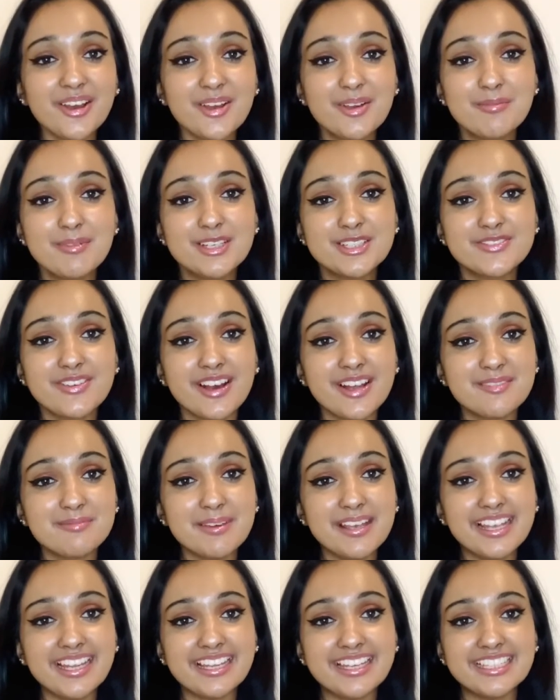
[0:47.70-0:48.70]
much fun
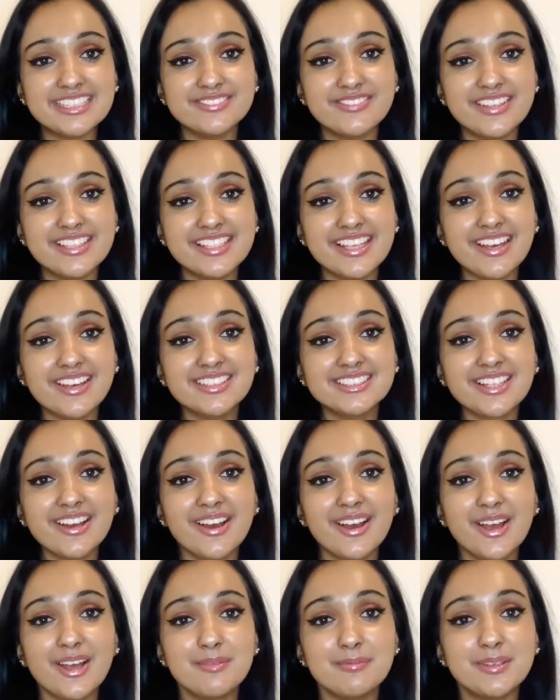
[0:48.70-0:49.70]
making this video, so I
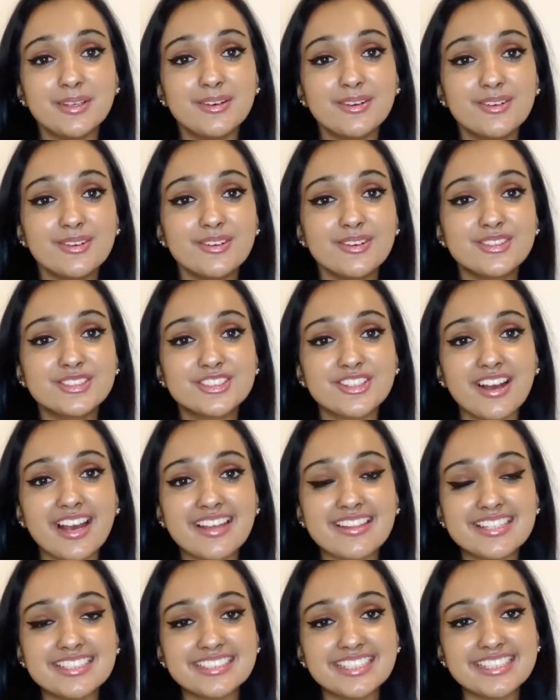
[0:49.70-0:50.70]
hope you all try
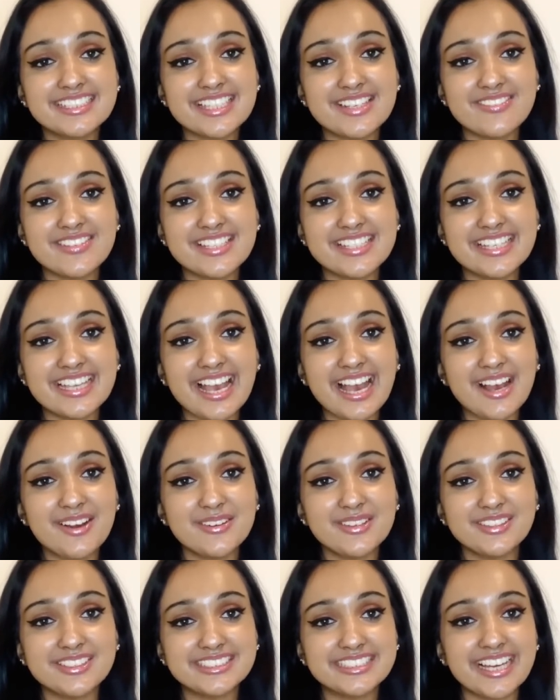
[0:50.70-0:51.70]
this activity out
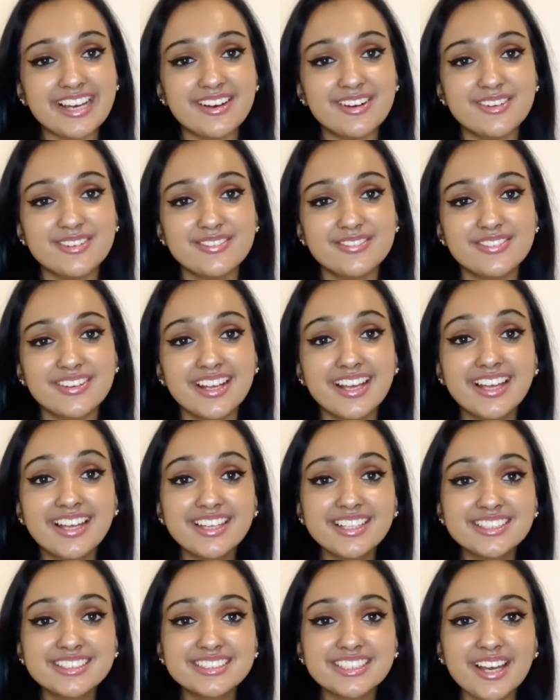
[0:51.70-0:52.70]
yourself.
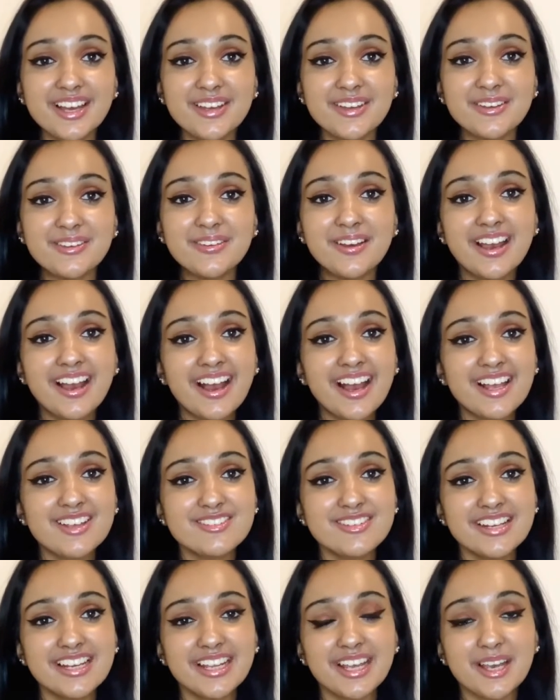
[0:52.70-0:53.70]
So I
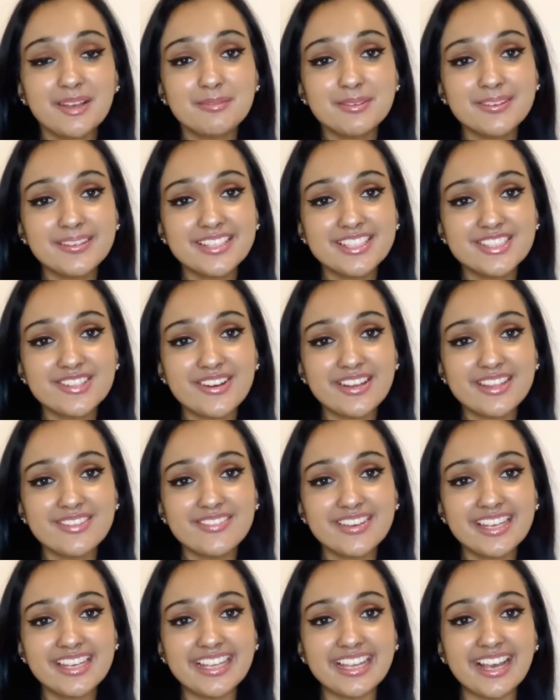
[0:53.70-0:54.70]
really hope you enjoy the
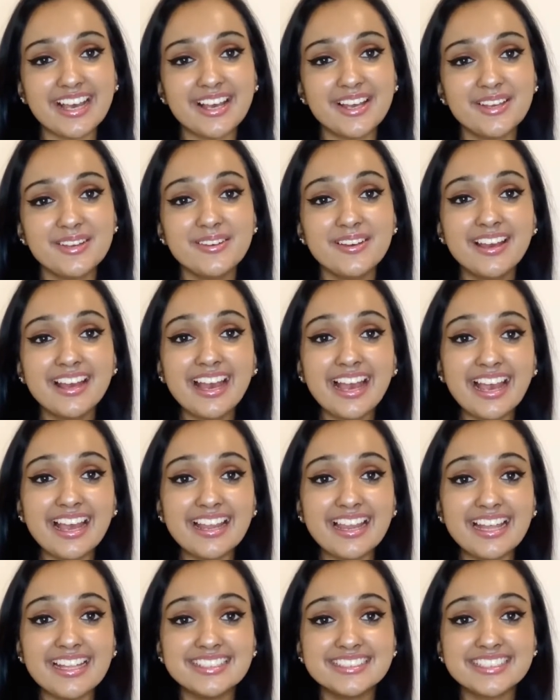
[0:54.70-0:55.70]
video and
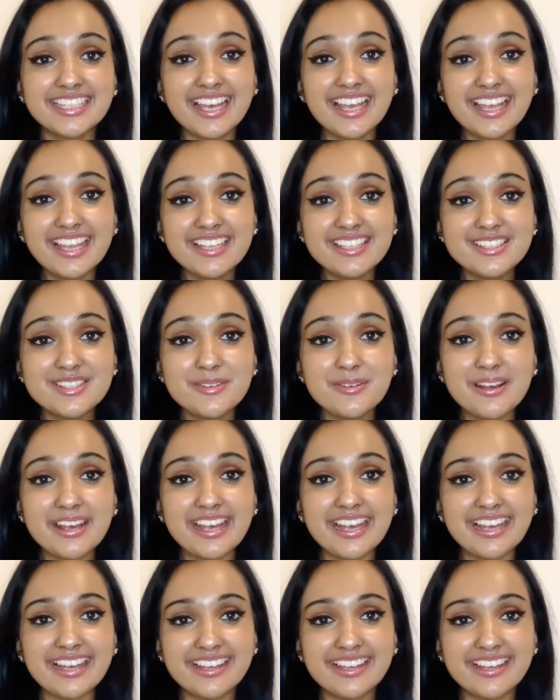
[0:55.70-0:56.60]
let's get into it.